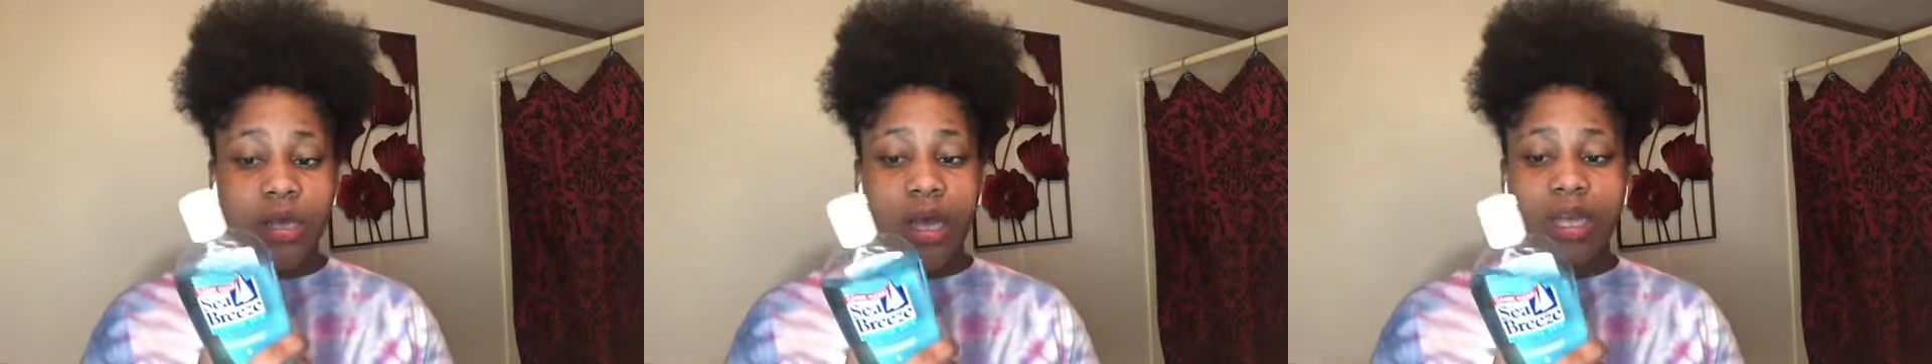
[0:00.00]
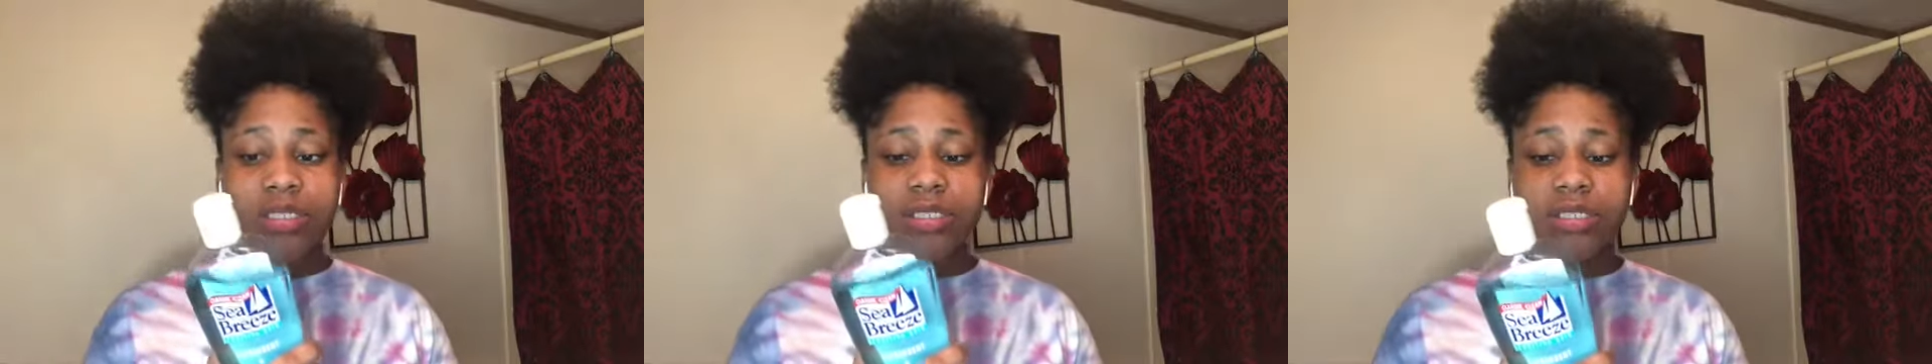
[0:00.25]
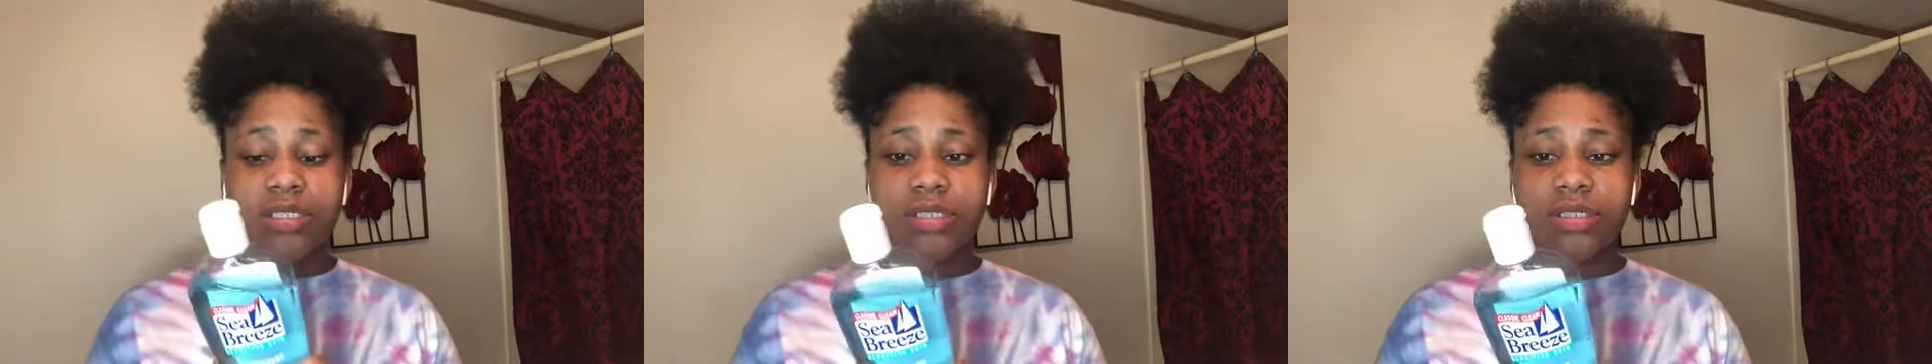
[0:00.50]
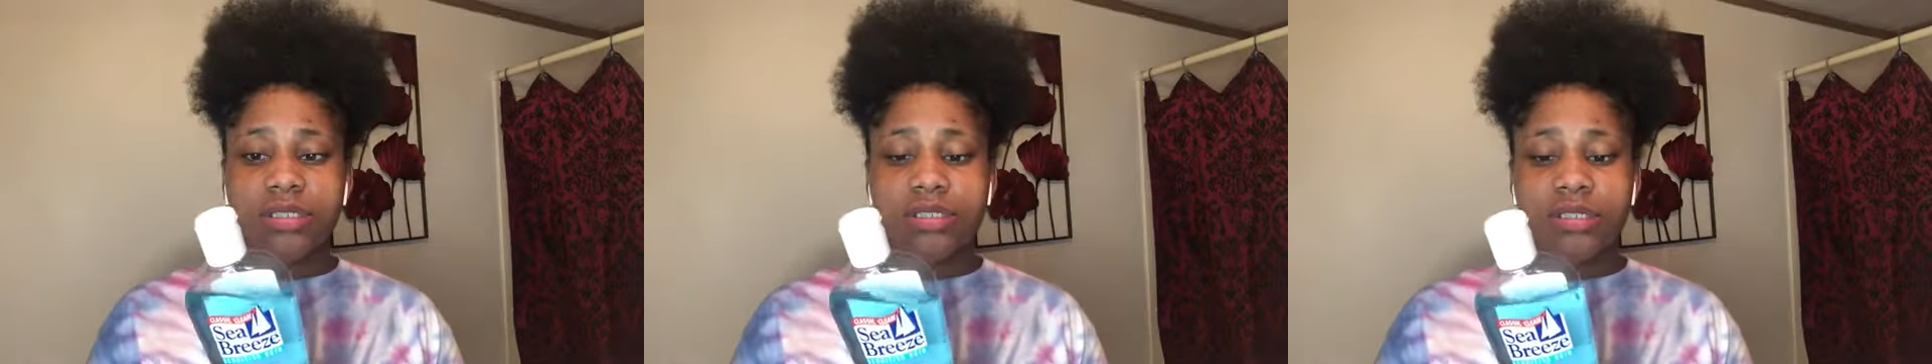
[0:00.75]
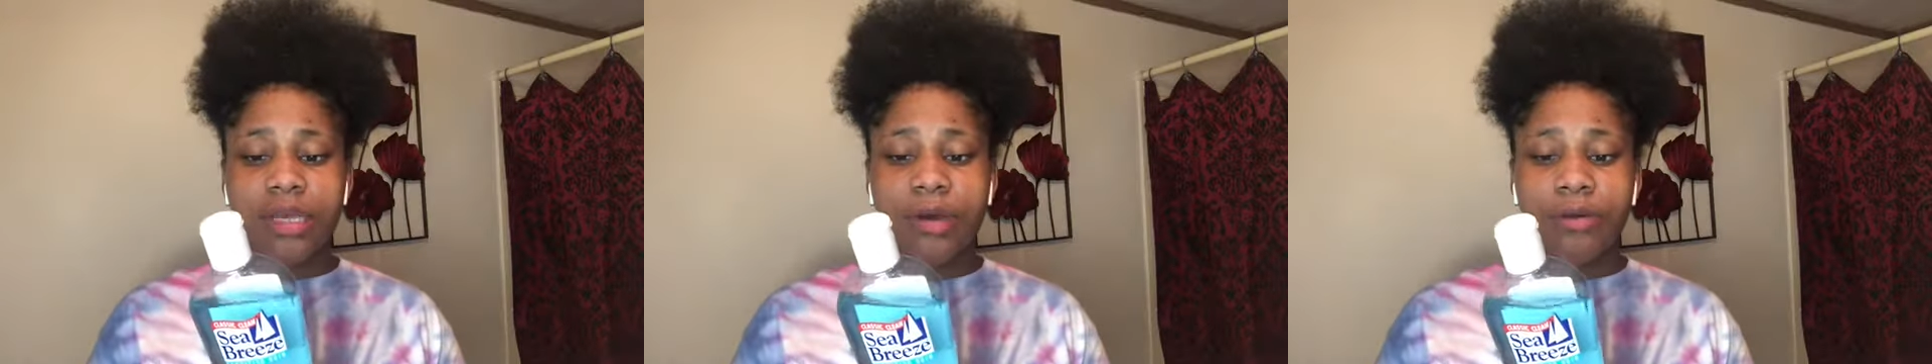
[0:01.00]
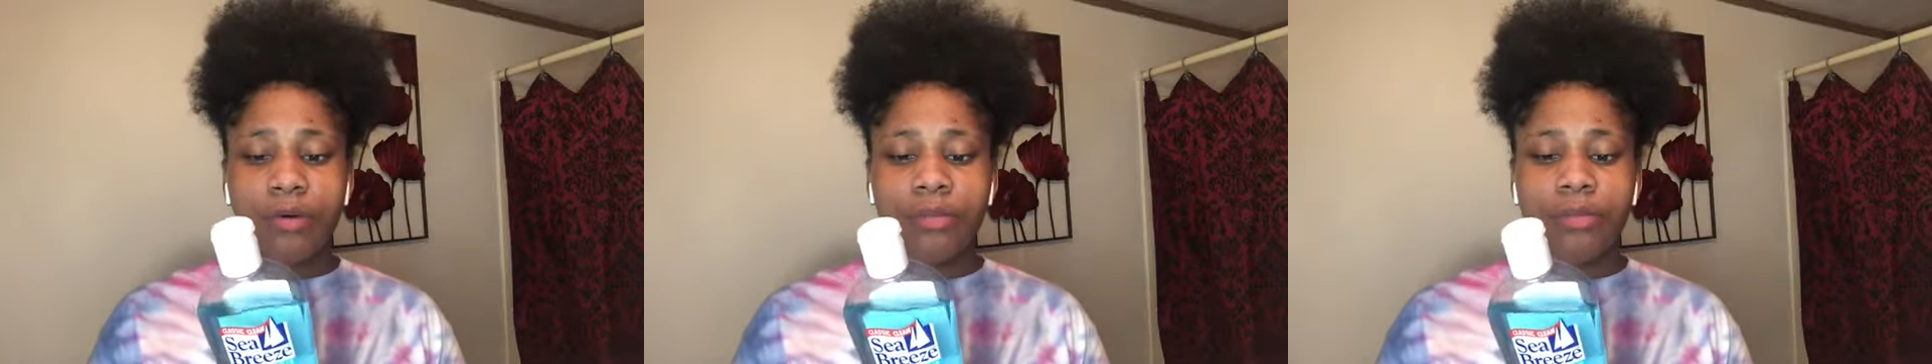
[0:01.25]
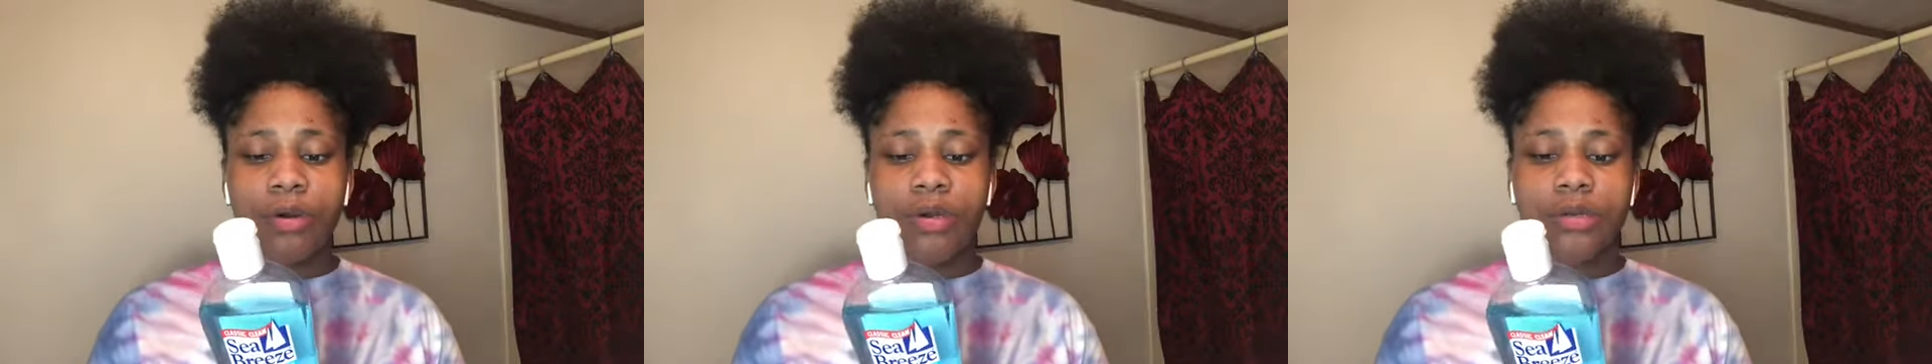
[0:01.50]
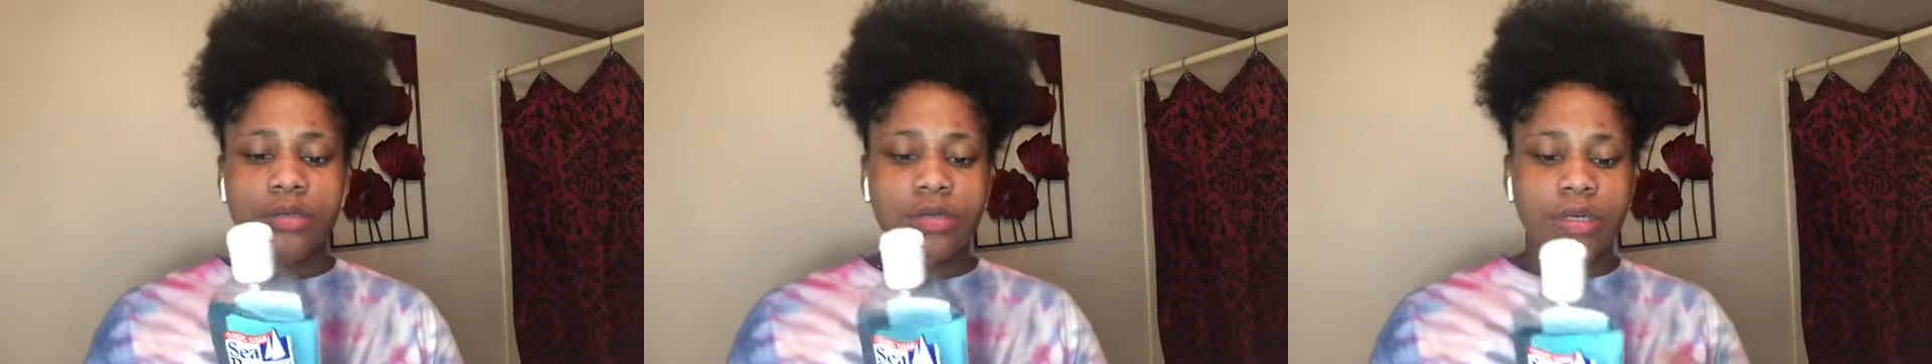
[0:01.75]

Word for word: I seen this at Walmart,